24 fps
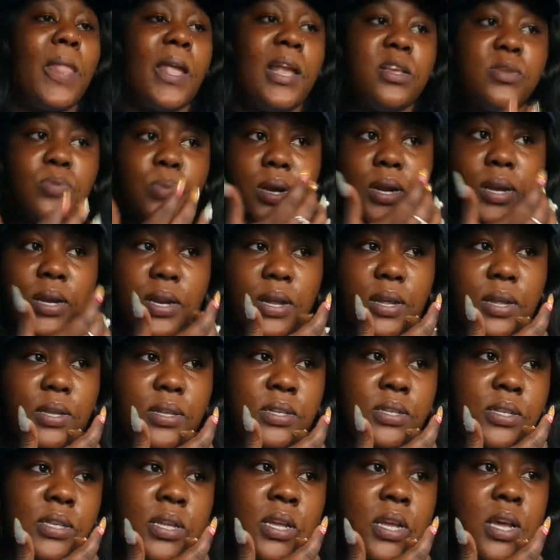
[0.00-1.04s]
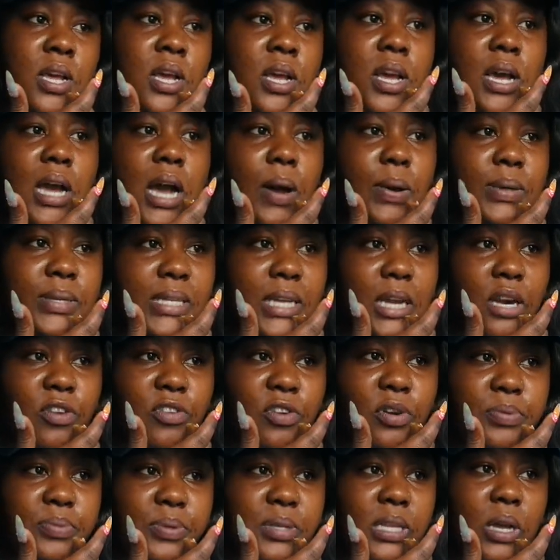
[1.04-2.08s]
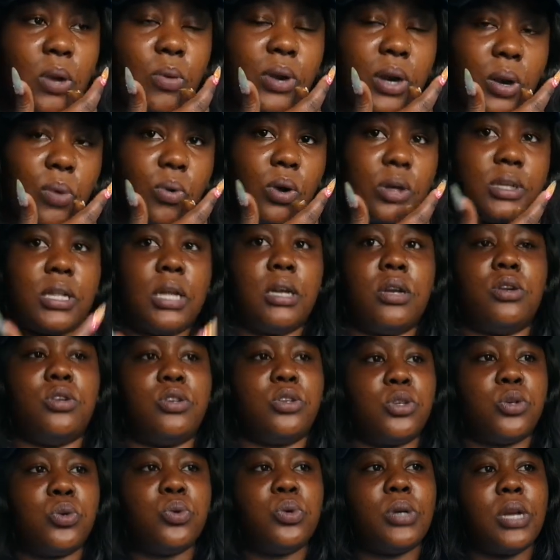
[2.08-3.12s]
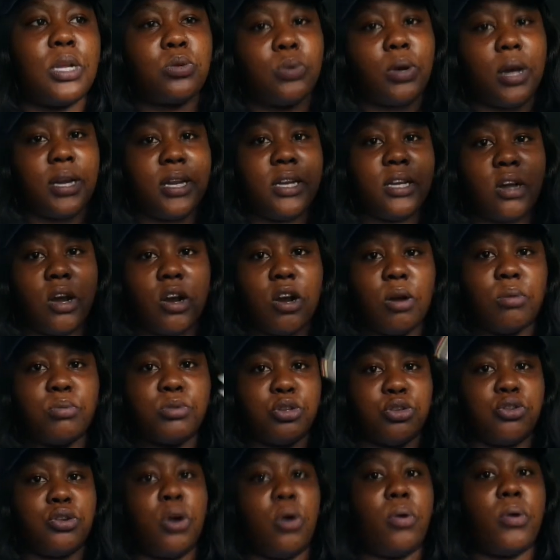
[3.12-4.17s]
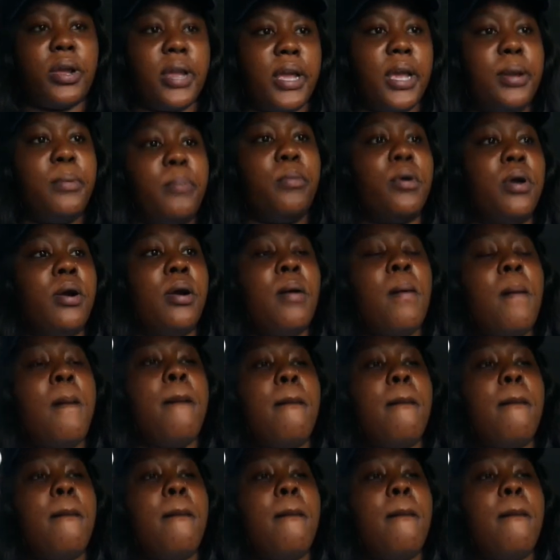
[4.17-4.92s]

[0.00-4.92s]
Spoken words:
it's what it is. I was kind of upset when I walked out of the school. That's why I did not come straight on camera.